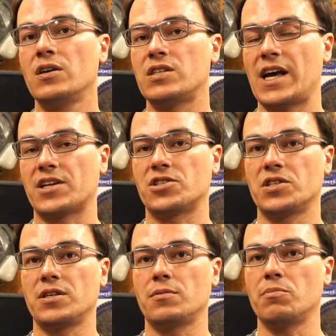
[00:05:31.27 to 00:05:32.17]
to
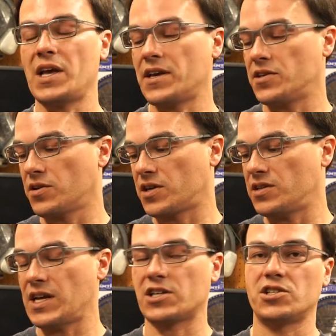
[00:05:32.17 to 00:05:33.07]
actually make your
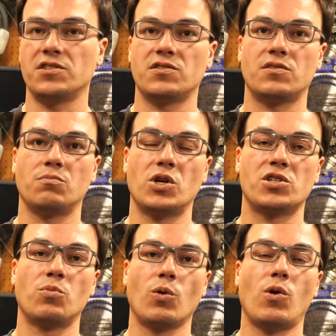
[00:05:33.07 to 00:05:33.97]
connections
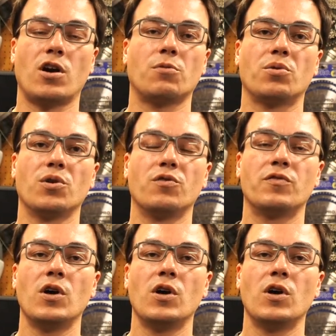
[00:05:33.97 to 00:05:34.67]
much more waterproof.